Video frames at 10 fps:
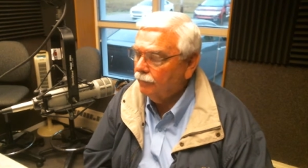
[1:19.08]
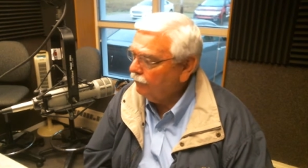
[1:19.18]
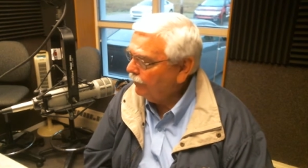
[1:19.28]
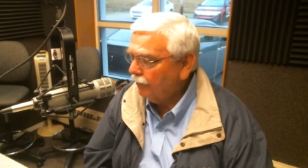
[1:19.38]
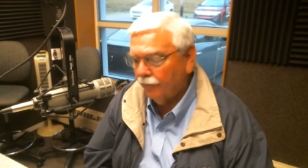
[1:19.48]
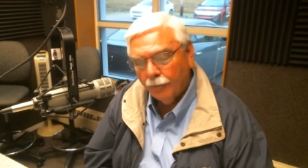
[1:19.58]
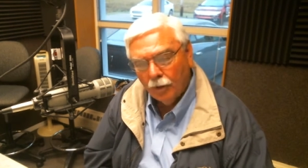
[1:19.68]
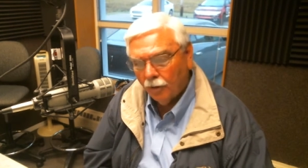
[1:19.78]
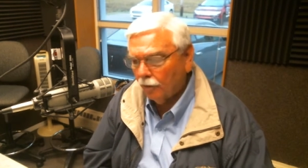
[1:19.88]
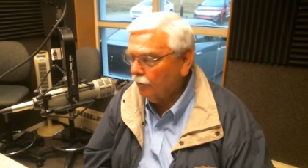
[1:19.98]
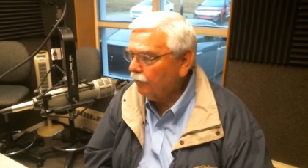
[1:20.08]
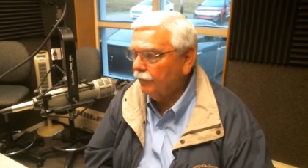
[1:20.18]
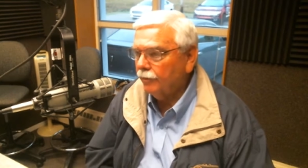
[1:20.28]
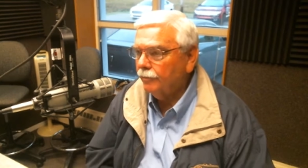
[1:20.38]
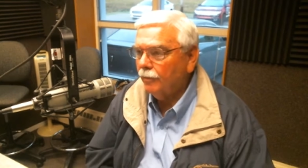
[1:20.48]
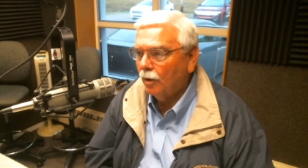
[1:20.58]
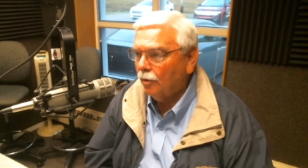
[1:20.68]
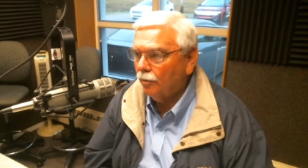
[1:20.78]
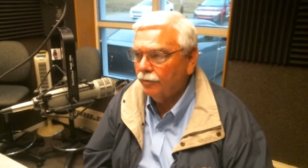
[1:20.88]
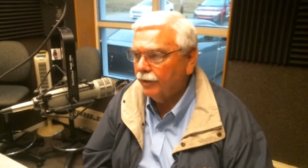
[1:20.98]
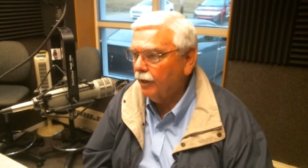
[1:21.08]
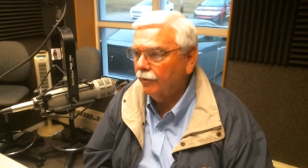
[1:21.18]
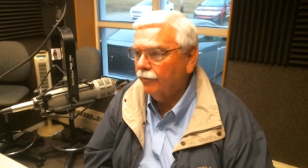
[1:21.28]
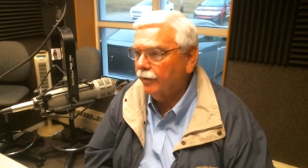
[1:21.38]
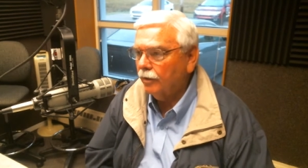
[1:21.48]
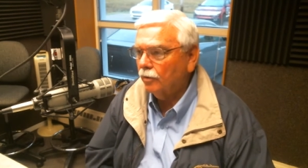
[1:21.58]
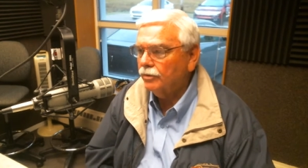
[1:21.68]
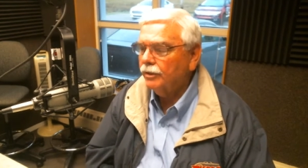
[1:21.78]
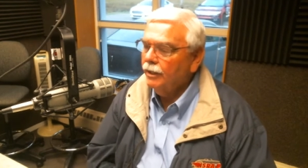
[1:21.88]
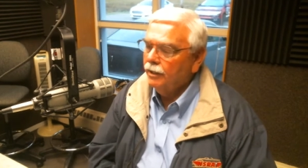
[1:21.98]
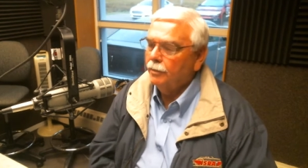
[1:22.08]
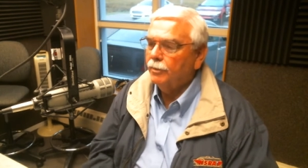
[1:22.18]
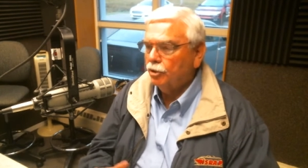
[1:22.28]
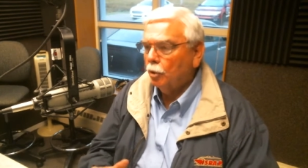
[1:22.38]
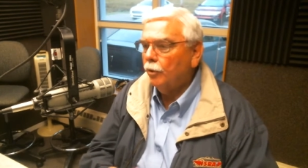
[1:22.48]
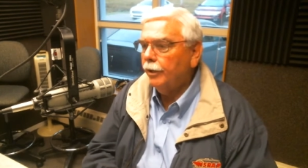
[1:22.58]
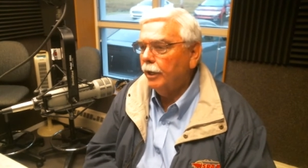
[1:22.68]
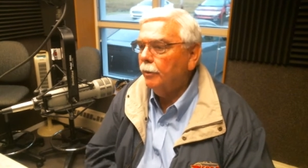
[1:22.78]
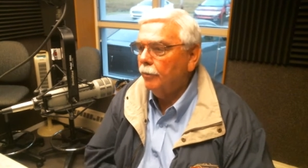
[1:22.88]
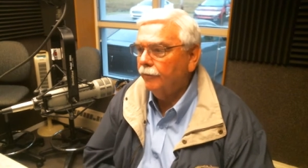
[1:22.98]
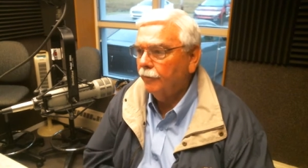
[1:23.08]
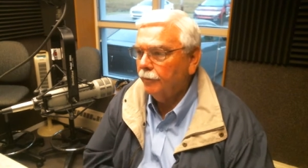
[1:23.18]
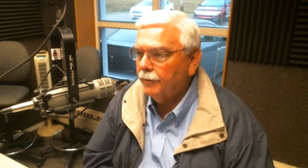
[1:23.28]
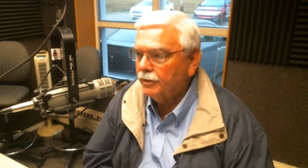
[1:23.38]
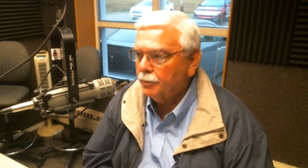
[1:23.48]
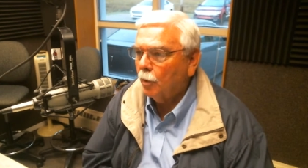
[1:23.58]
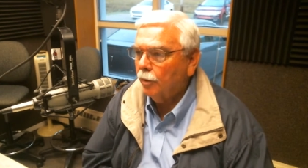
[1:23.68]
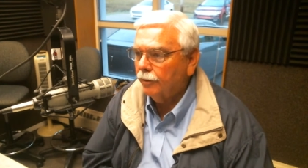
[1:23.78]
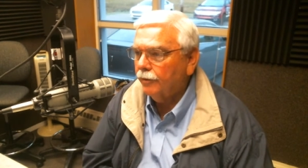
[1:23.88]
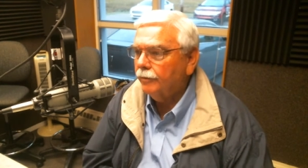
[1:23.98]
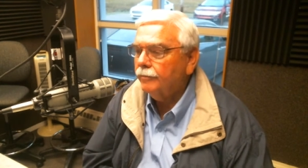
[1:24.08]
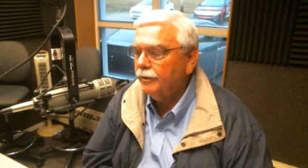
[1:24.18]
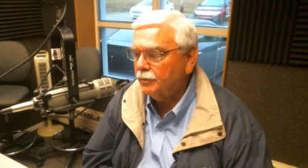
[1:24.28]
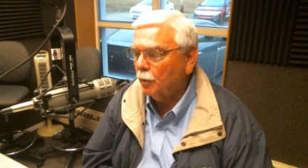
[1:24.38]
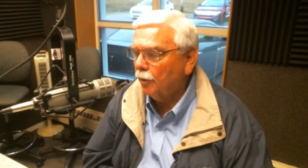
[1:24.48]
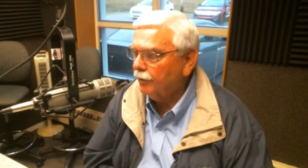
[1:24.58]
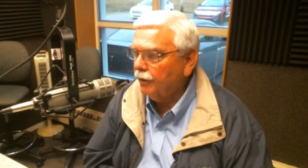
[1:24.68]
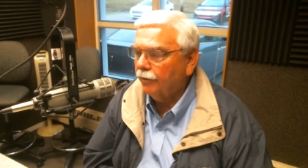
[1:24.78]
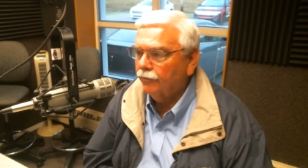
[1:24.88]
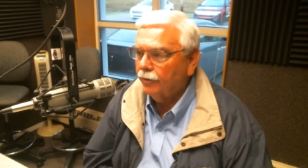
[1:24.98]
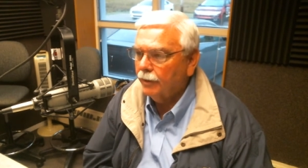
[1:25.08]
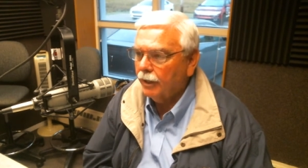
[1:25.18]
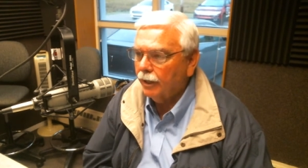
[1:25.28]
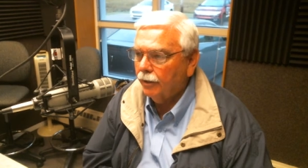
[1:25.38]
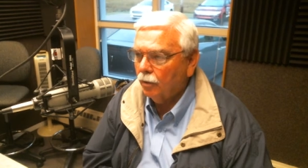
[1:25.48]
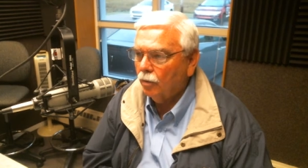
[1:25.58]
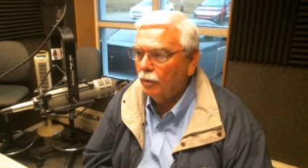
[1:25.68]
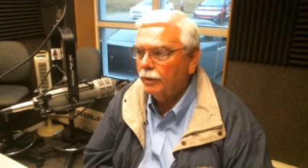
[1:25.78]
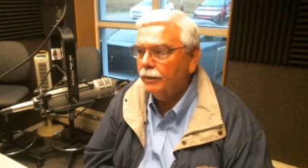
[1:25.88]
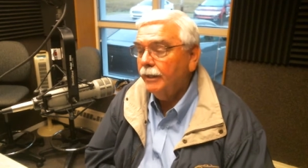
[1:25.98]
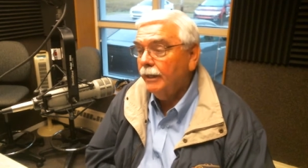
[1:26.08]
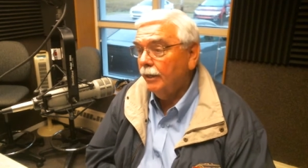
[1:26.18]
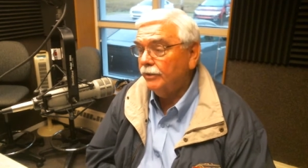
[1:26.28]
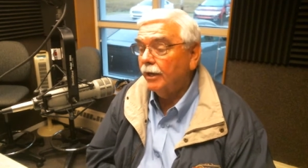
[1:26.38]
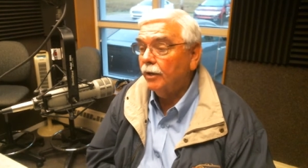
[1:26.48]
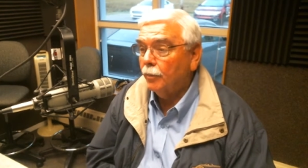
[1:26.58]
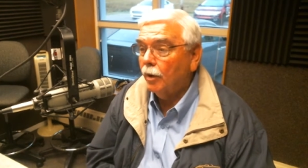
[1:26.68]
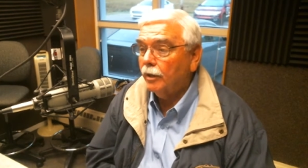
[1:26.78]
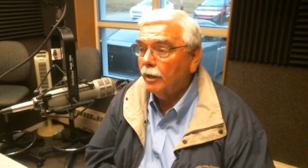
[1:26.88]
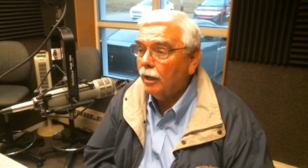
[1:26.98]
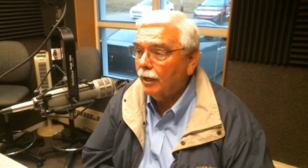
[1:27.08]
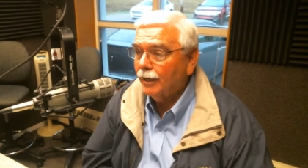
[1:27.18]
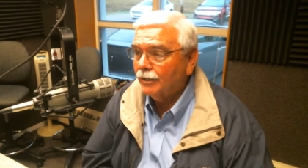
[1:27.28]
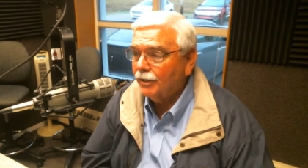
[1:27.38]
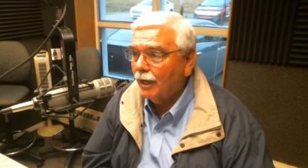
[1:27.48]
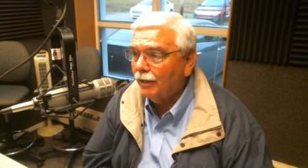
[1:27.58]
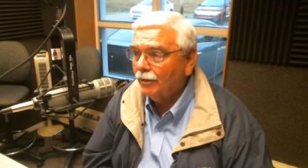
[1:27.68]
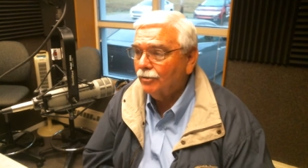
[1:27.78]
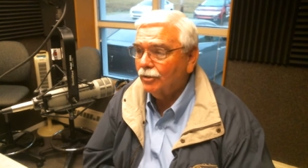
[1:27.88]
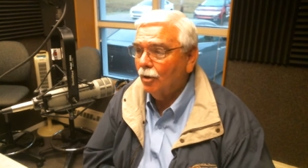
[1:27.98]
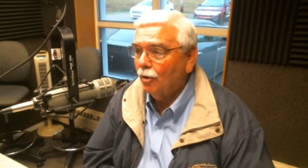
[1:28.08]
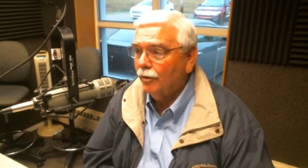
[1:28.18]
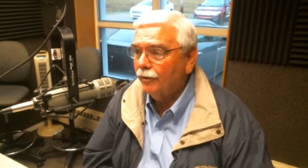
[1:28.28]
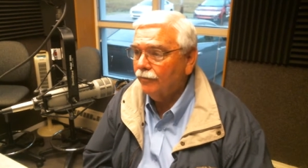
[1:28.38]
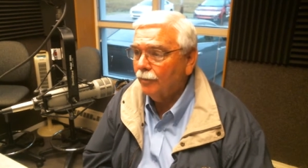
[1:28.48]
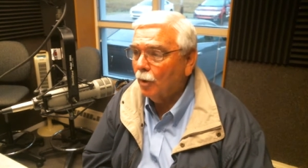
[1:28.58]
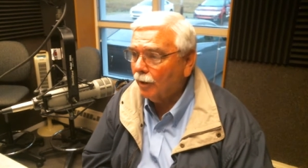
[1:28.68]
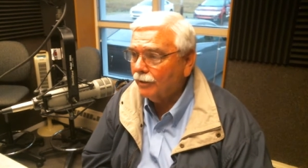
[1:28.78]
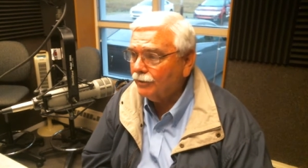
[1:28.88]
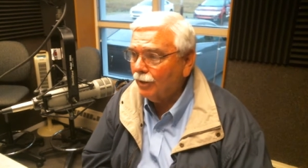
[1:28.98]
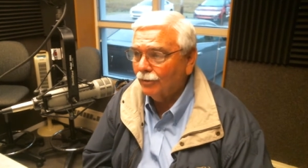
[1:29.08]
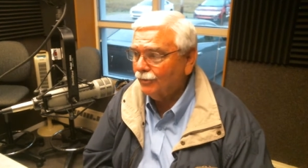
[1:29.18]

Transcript: They're from all over the country. Of course, the majority of them are from this part of the country, but I know I was out in the parking lot last night, and there's a car in from Arkansas.